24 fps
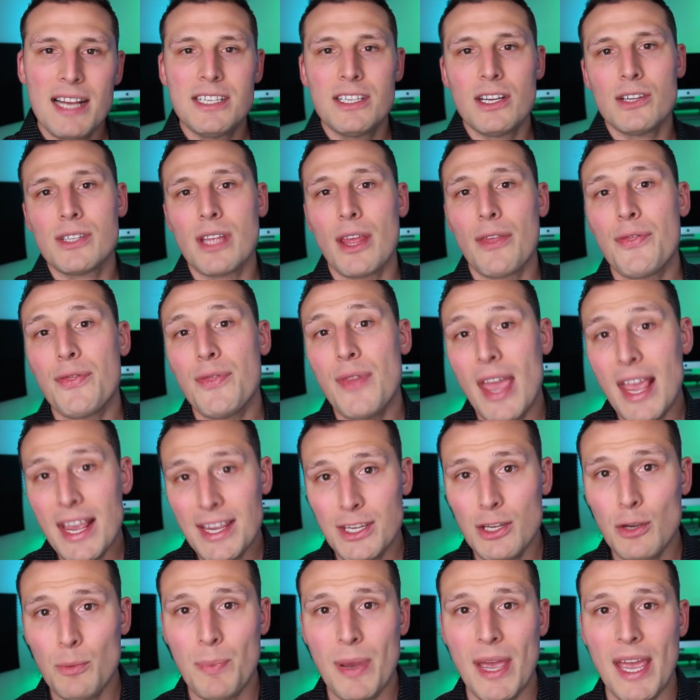there's a thank
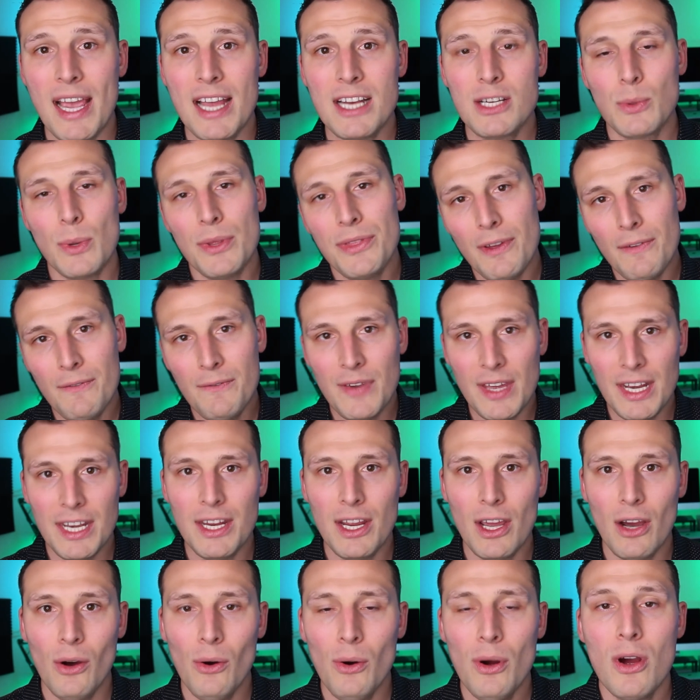you page with a
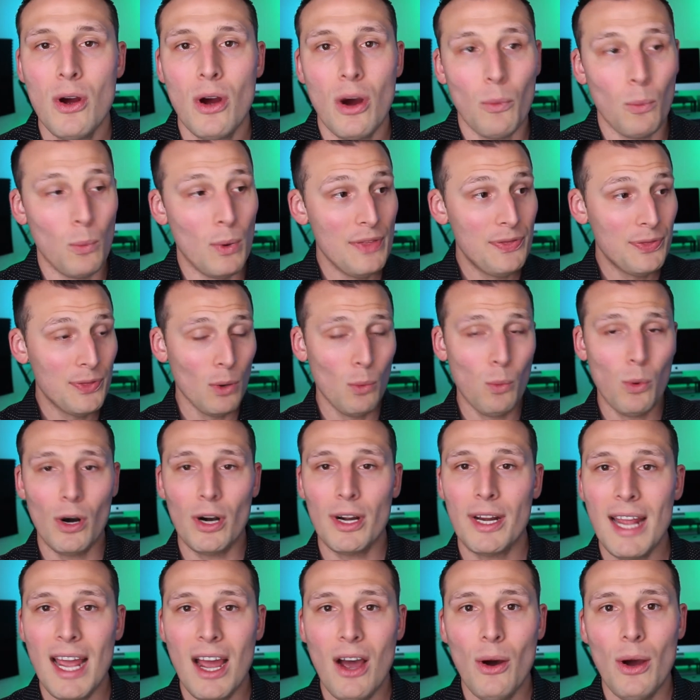video, with the
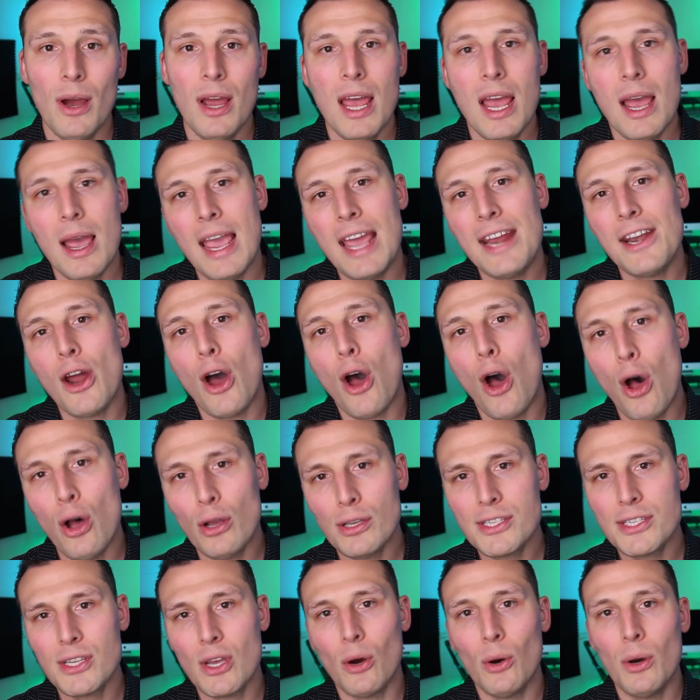workout, and
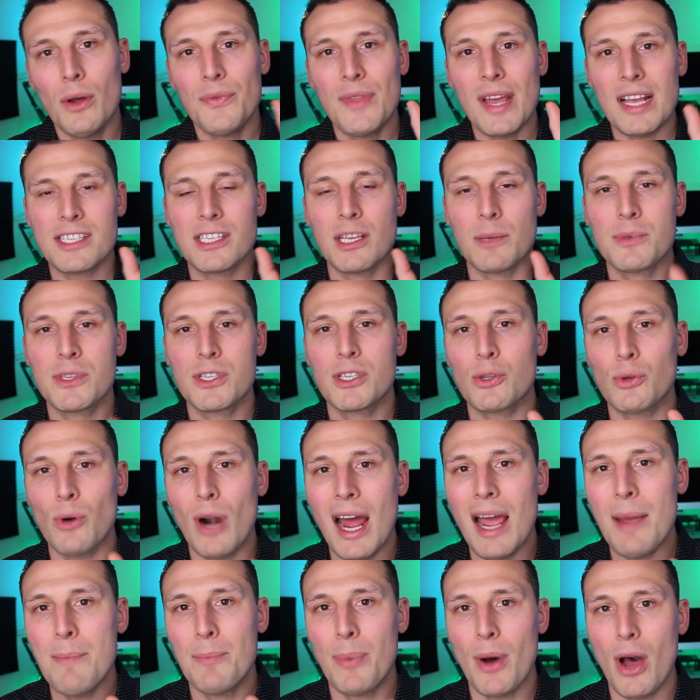also that
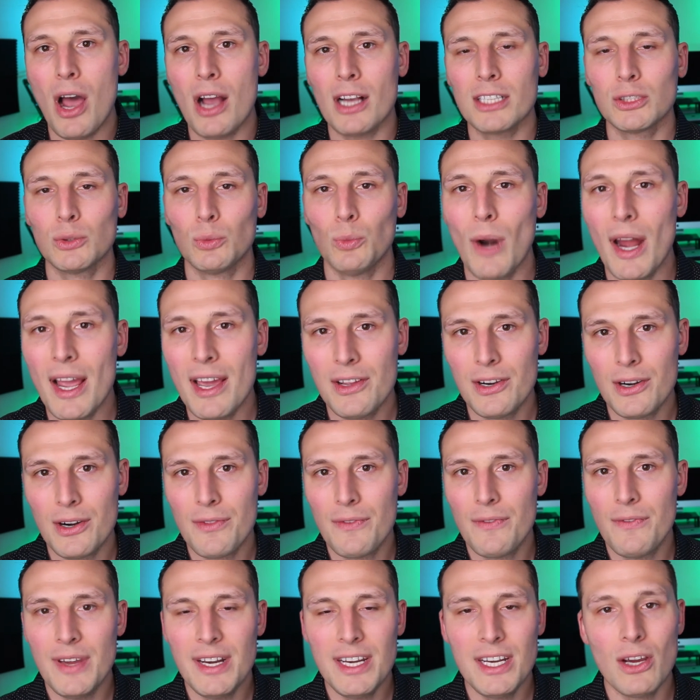subscribe box right under the
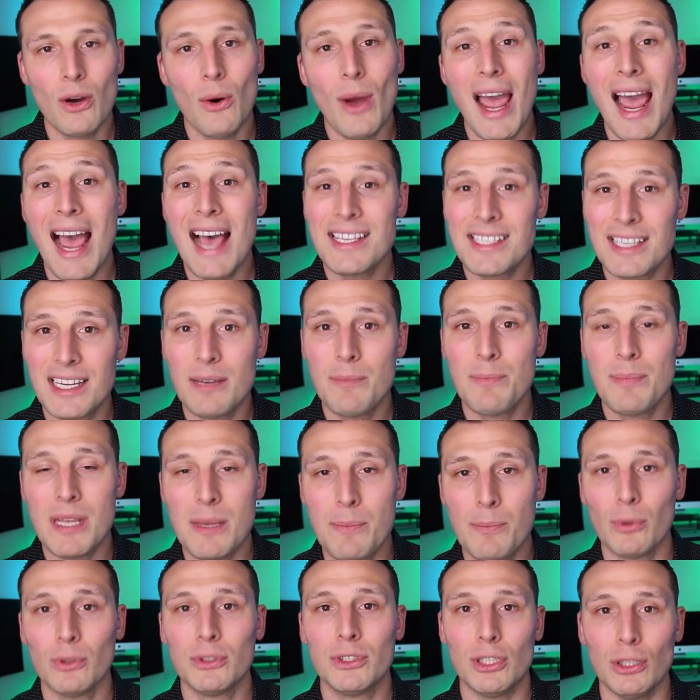video asking
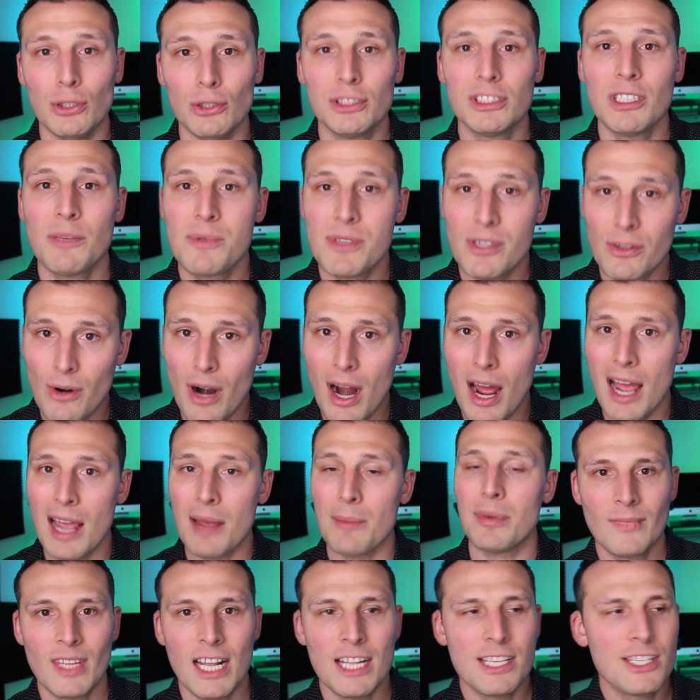people to subscribe.
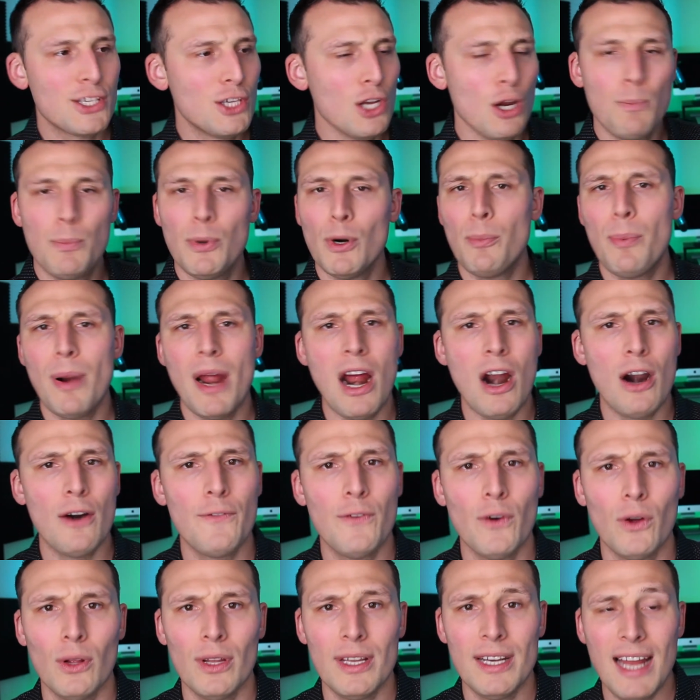It's super
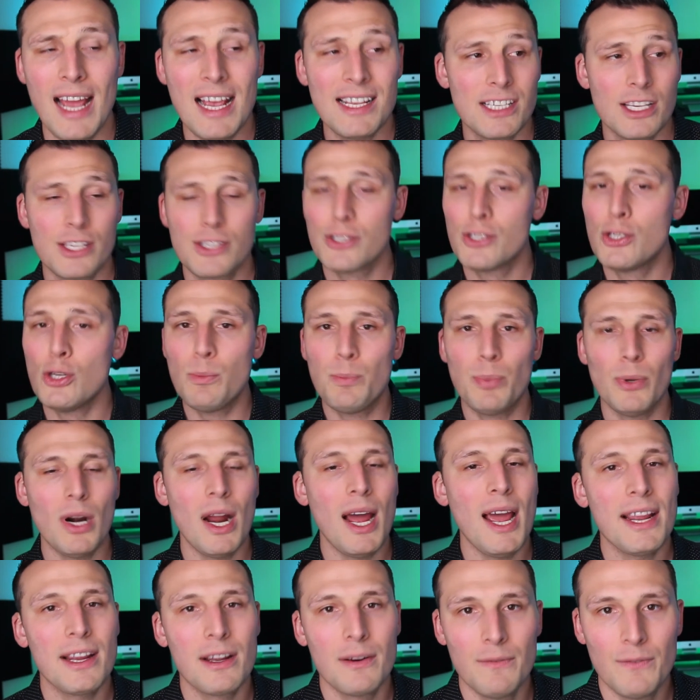powerful and it has a super
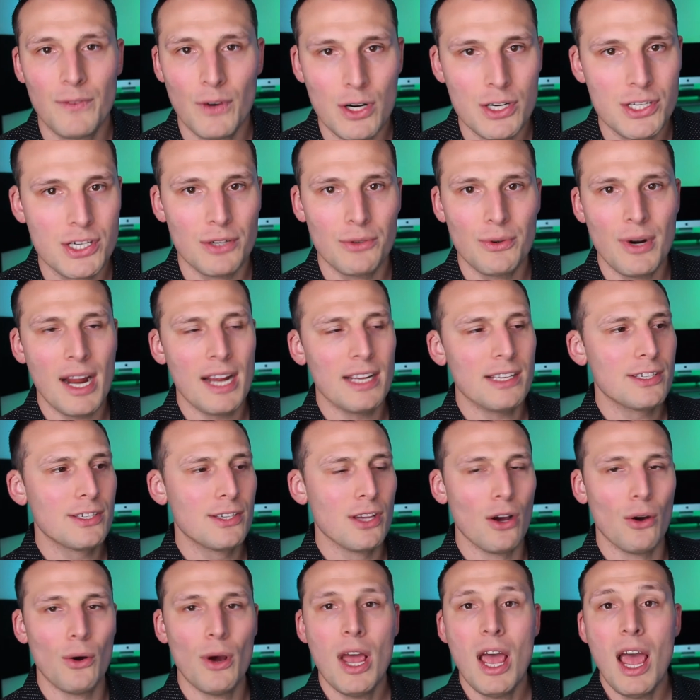high conversion rate,
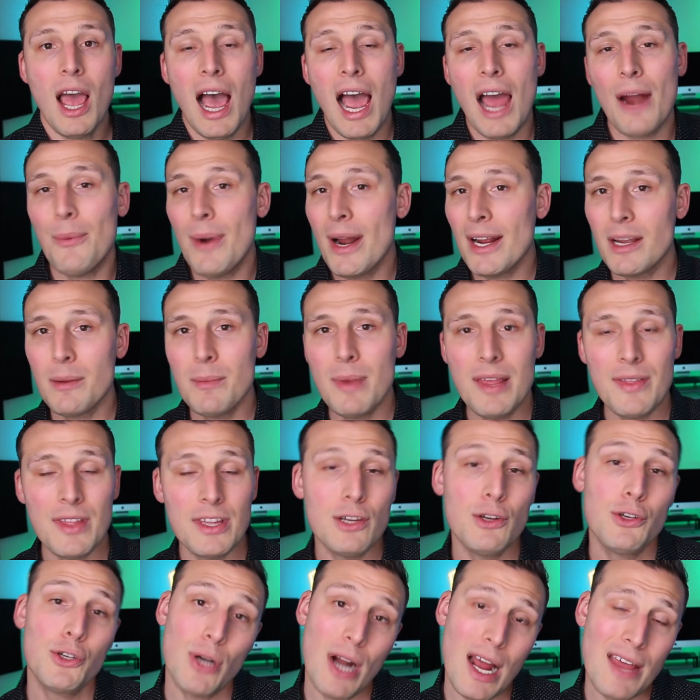so I recommend that
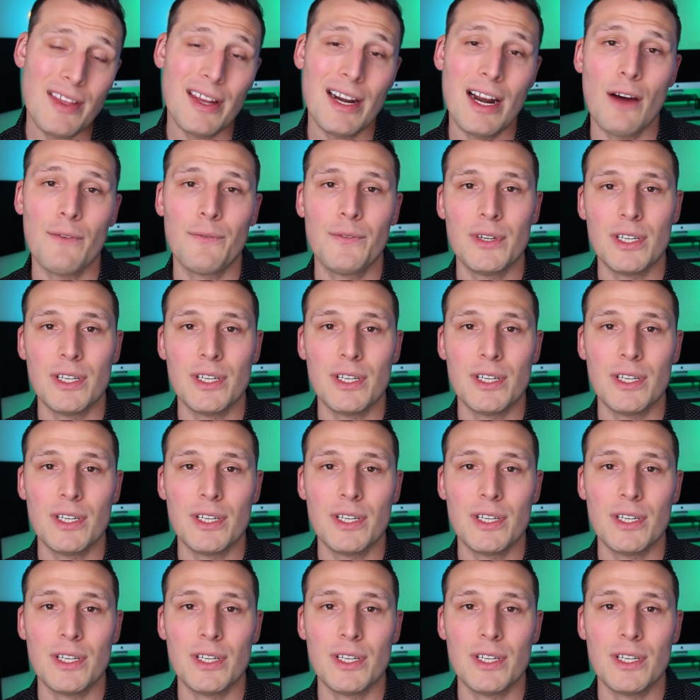you try that out for